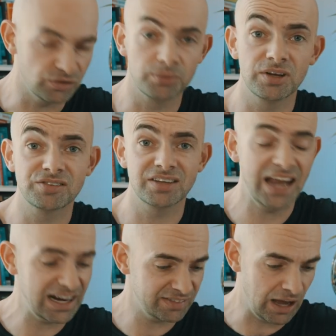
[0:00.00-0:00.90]
So I'm gonna
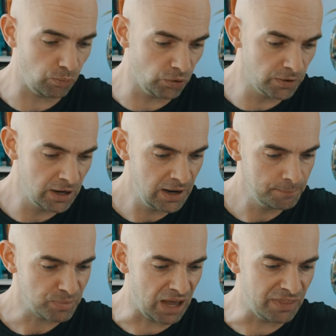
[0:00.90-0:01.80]
select that one,
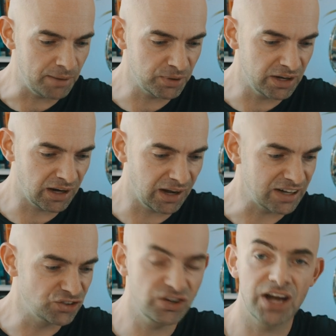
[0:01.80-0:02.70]
and then I'm gonna
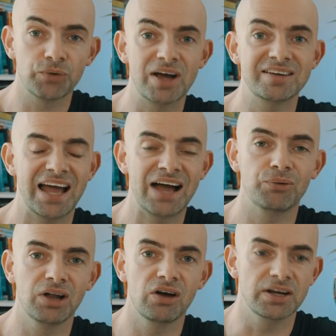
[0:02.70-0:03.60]
click generate
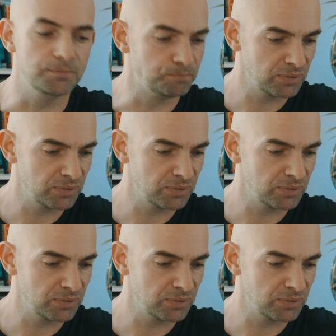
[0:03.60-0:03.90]
outline.